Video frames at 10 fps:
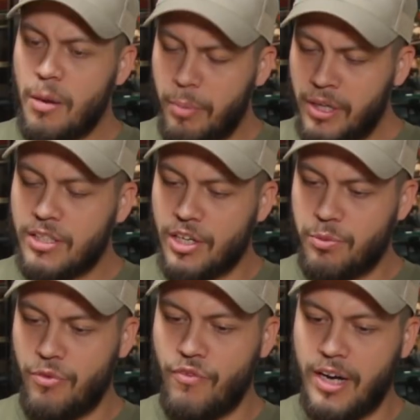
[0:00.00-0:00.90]
but it does
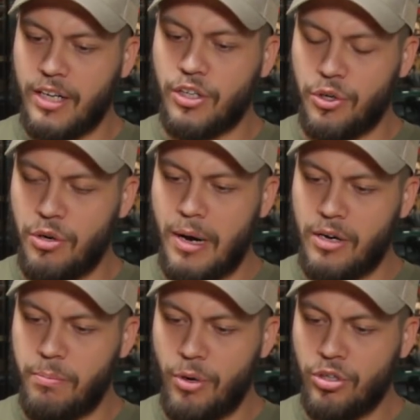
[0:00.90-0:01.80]
provide a good
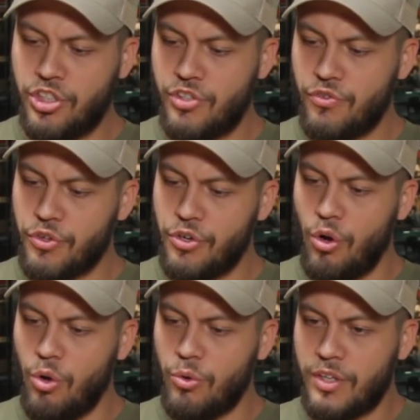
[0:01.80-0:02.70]
amount of purchase for you to
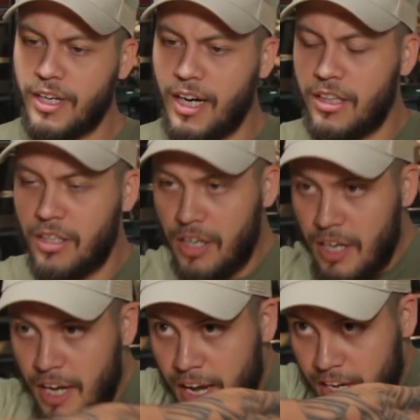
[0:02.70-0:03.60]
hold the gun
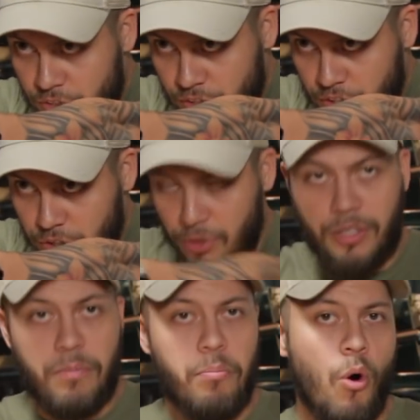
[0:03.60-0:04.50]
and
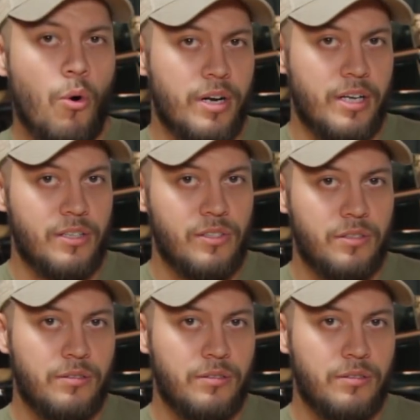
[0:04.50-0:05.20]
securely point it.